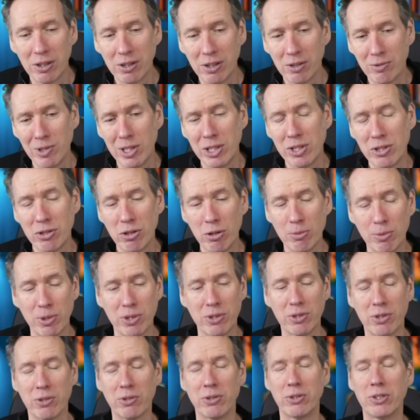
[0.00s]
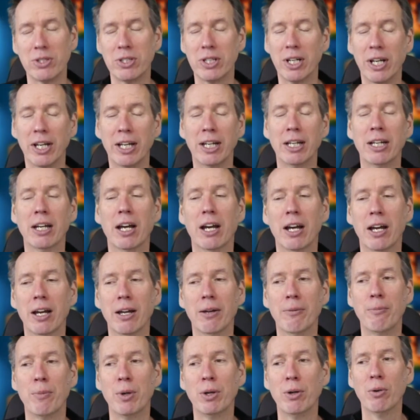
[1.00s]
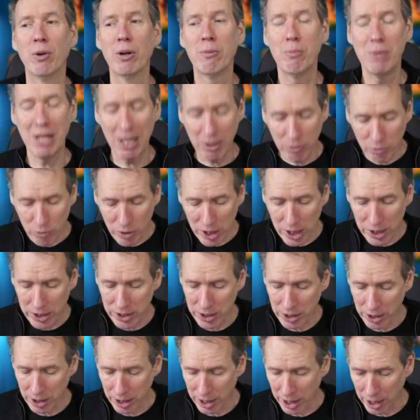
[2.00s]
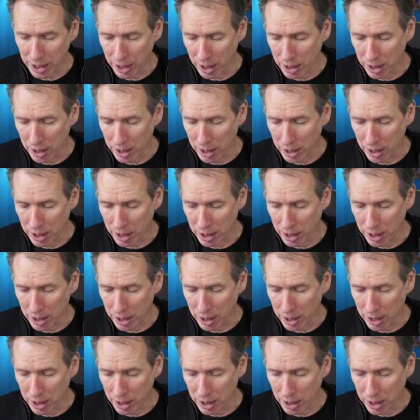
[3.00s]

Rhys Thomas on today, um, who I met recently,